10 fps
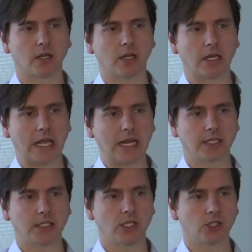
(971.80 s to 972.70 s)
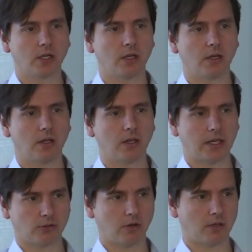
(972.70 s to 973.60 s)
a, an anesthesia
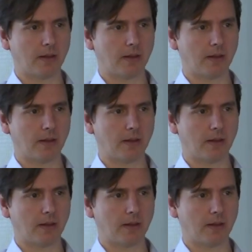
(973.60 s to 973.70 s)
electronic